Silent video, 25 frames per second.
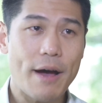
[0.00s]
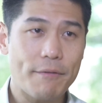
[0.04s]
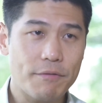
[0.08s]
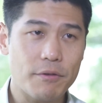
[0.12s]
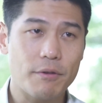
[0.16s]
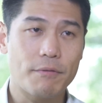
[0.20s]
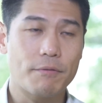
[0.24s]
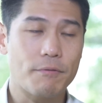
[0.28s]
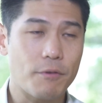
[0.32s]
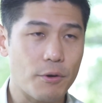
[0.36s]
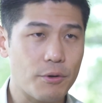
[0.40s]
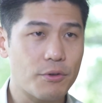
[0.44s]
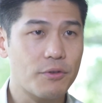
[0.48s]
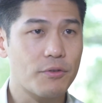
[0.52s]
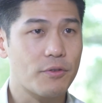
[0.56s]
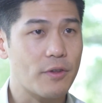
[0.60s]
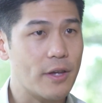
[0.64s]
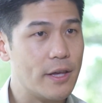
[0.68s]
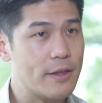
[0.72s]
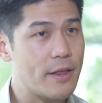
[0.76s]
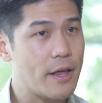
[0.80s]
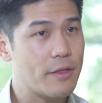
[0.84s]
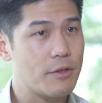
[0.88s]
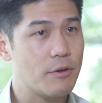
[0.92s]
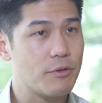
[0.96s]
have to first
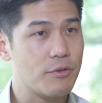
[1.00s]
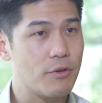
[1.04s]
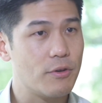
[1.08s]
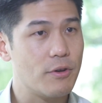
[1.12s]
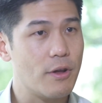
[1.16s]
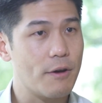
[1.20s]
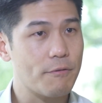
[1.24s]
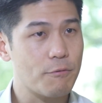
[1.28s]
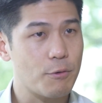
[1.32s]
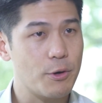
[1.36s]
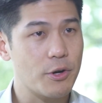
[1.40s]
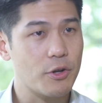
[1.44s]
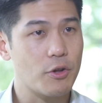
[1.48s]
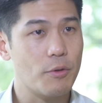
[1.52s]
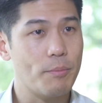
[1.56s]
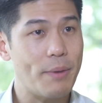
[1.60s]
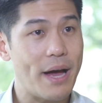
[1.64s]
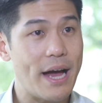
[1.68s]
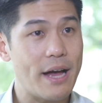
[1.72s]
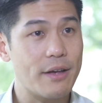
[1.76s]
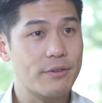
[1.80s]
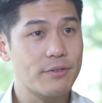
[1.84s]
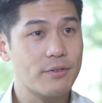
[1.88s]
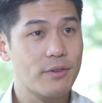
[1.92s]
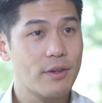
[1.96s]
see that there's enough critical
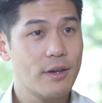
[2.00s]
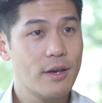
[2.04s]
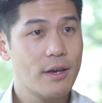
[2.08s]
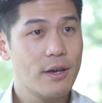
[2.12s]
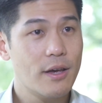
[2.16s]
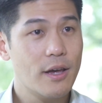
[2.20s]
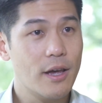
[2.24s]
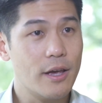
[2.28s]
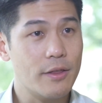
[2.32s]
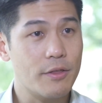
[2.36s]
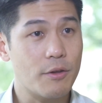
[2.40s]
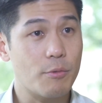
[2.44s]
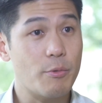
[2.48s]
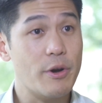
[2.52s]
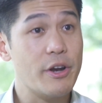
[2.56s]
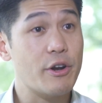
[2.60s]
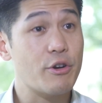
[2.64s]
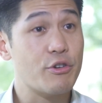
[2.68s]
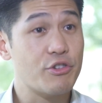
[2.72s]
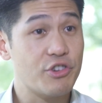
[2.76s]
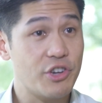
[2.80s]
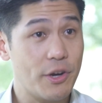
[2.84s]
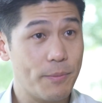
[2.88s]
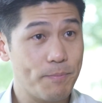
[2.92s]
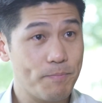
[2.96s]
mass in the
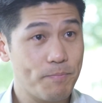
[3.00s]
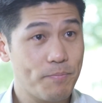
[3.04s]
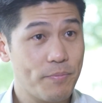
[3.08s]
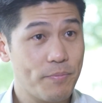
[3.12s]
readership.